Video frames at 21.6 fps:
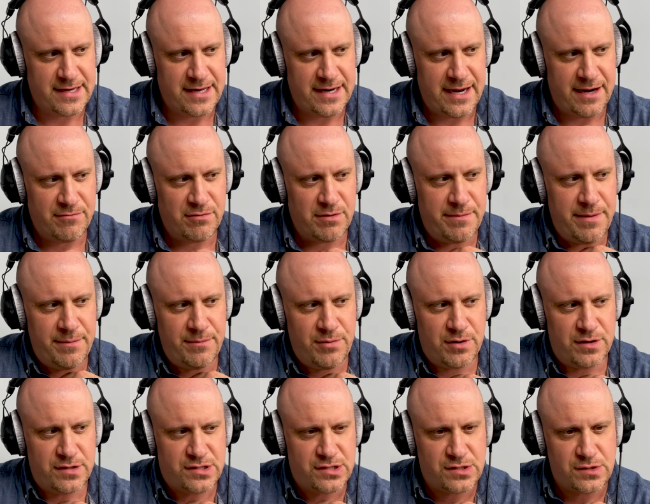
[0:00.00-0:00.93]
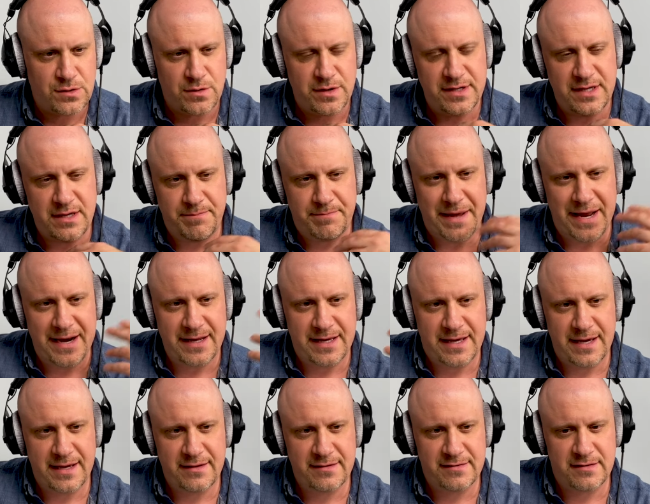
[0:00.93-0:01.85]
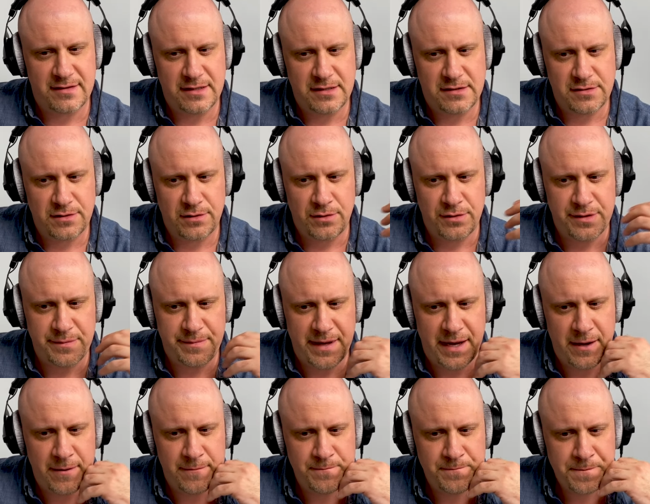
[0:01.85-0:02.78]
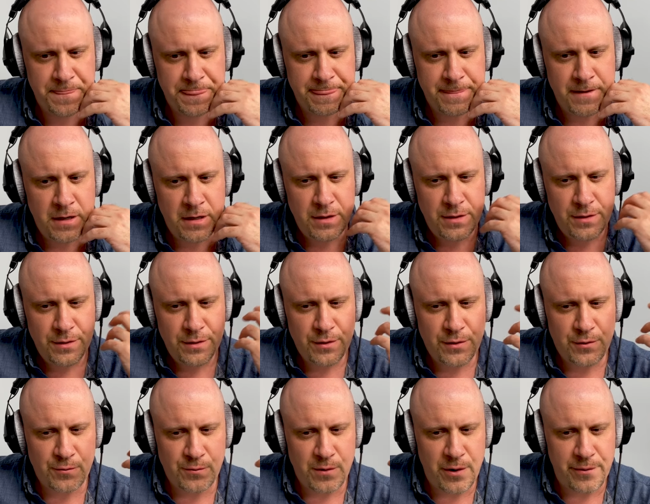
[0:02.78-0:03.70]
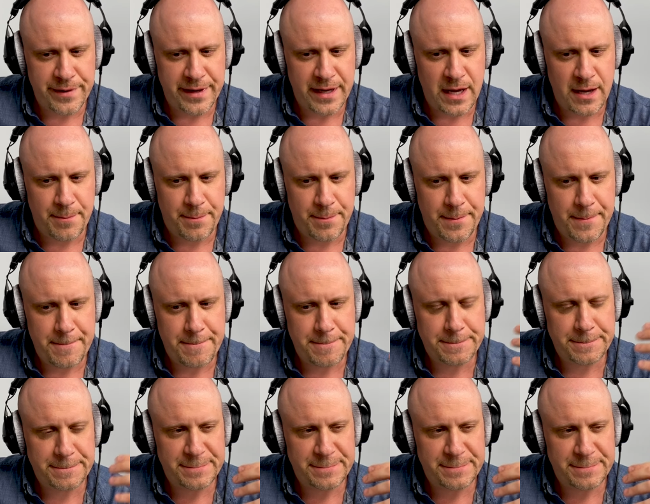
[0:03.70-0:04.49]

And I remember a story that Ben Kingsley told about growing up,